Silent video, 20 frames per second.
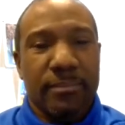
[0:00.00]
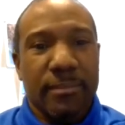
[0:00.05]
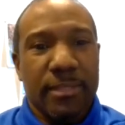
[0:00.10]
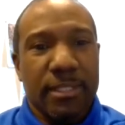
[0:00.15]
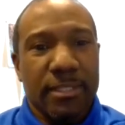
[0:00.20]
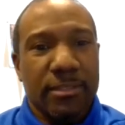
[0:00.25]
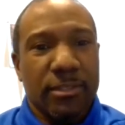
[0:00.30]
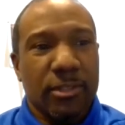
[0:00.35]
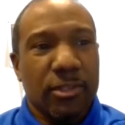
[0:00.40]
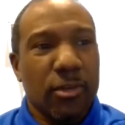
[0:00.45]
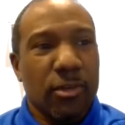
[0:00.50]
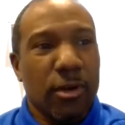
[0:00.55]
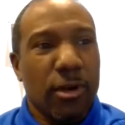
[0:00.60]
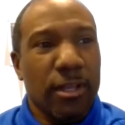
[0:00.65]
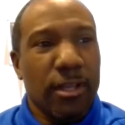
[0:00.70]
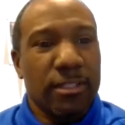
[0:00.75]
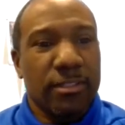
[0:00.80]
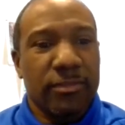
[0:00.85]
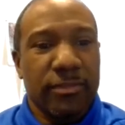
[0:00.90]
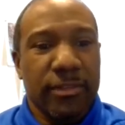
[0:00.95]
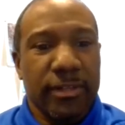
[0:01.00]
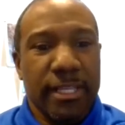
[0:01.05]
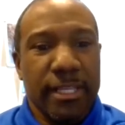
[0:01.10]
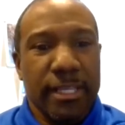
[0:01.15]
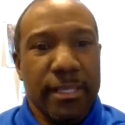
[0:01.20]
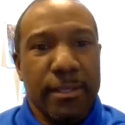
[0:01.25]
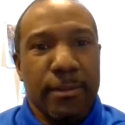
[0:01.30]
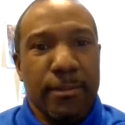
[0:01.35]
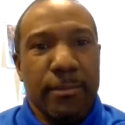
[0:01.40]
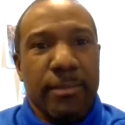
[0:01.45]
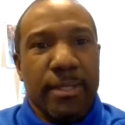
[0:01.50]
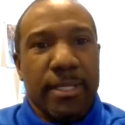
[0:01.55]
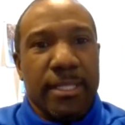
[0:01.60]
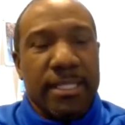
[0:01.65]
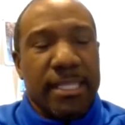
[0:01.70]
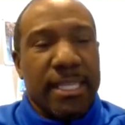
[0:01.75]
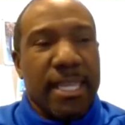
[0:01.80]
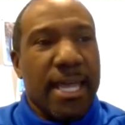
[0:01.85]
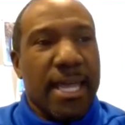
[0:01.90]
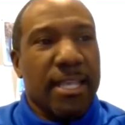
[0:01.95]
does a cross for him, and
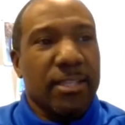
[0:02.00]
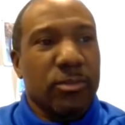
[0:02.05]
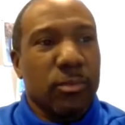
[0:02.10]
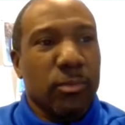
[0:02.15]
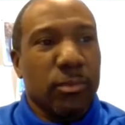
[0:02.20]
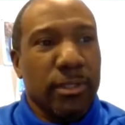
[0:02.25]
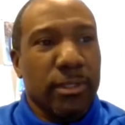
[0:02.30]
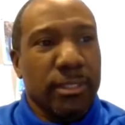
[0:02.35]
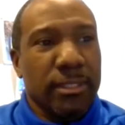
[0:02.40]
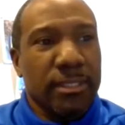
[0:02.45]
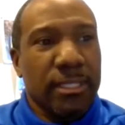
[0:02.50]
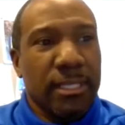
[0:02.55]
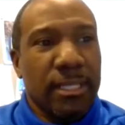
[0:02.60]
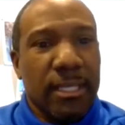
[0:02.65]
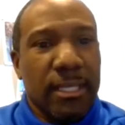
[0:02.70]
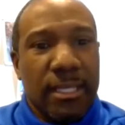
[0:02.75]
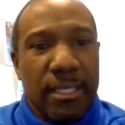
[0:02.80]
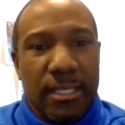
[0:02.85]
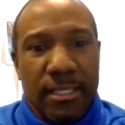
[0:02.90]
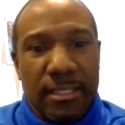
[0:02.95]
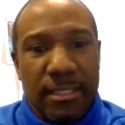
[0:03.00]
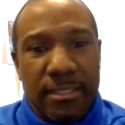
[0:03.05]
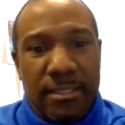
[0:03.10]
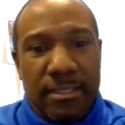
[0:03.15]
he has one in